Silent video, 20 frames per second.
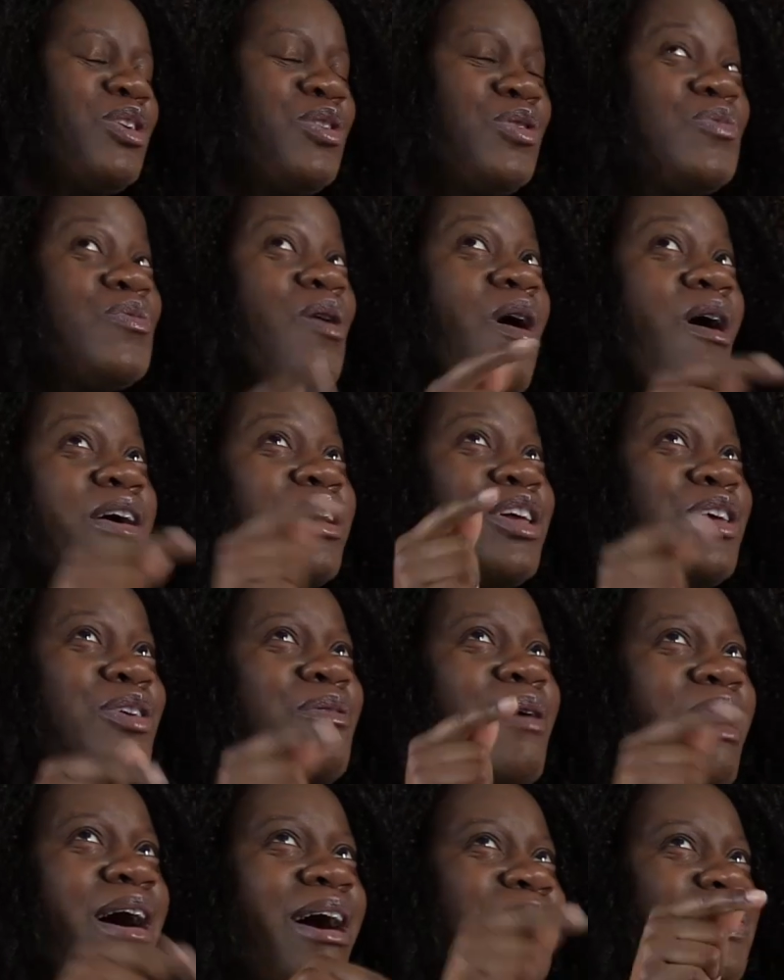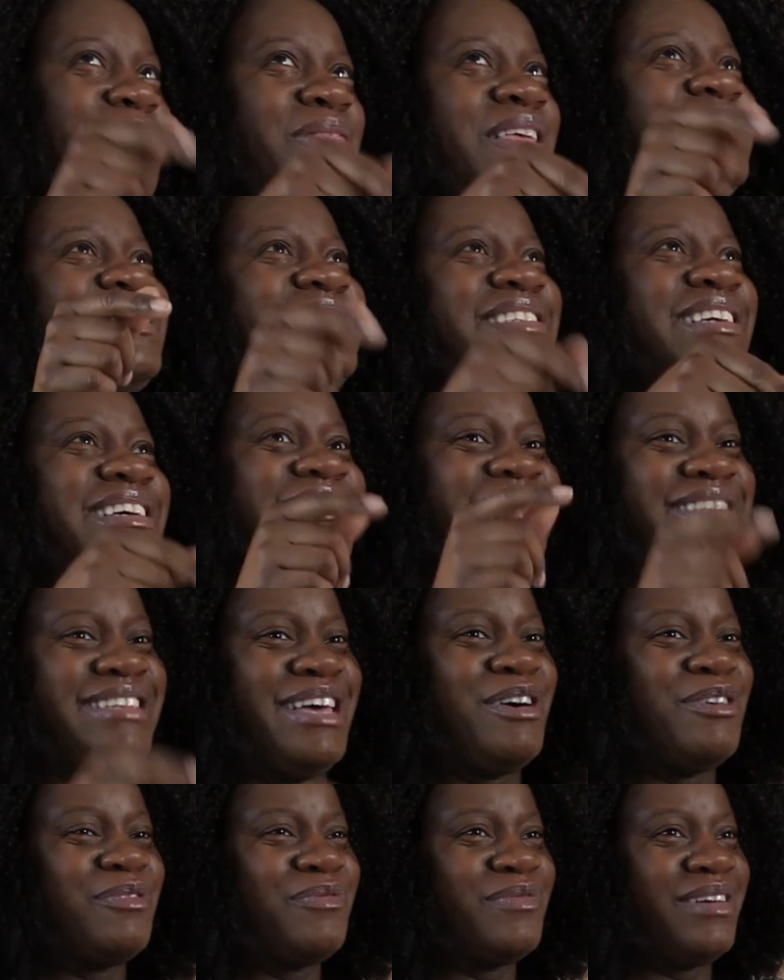you are your authentic
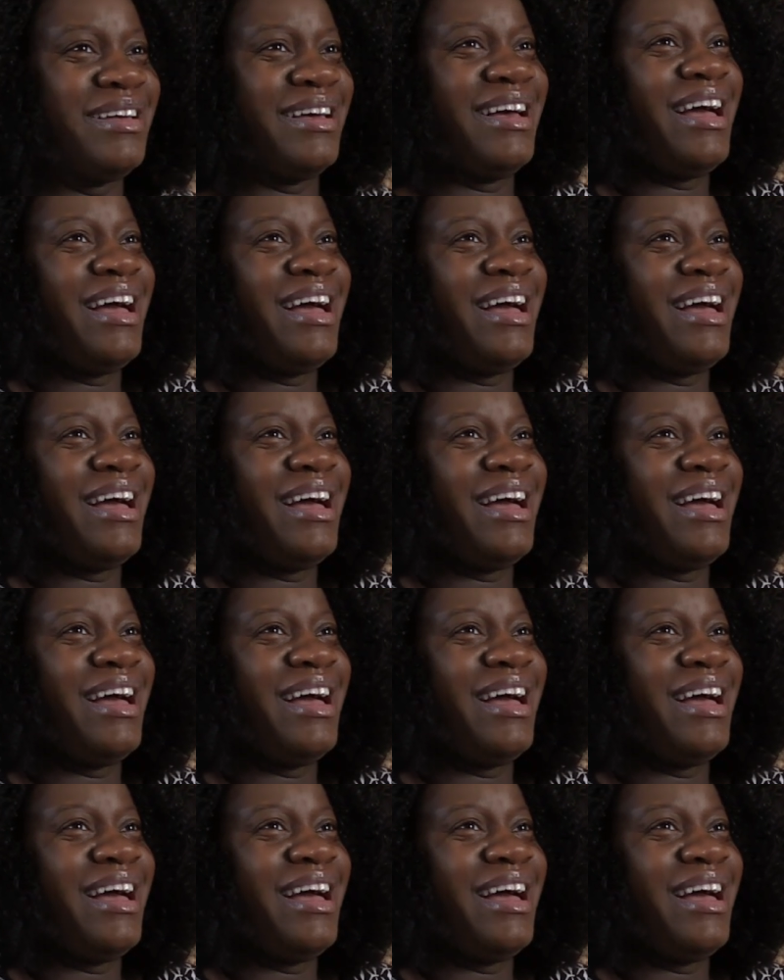self.